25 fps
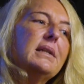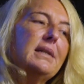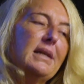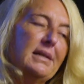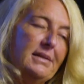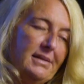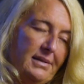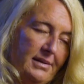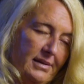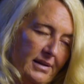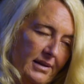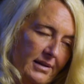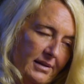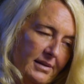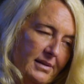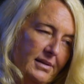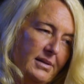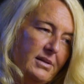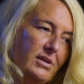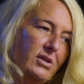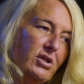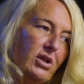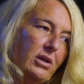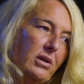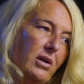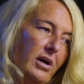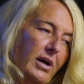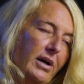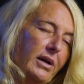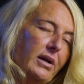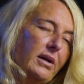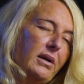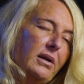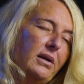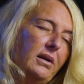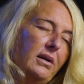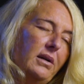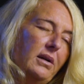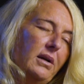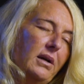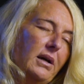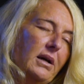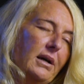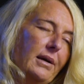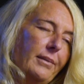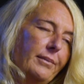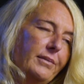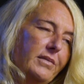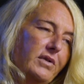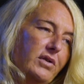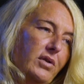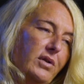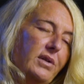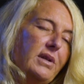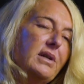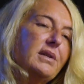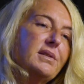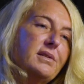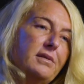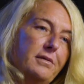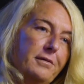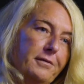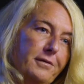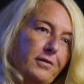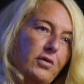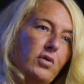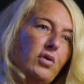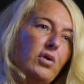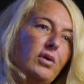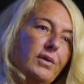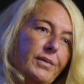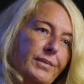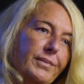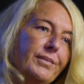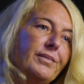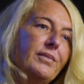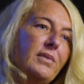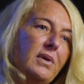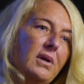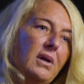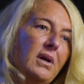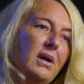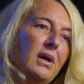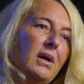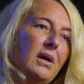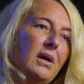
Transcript: That's since July um, 2004. Right.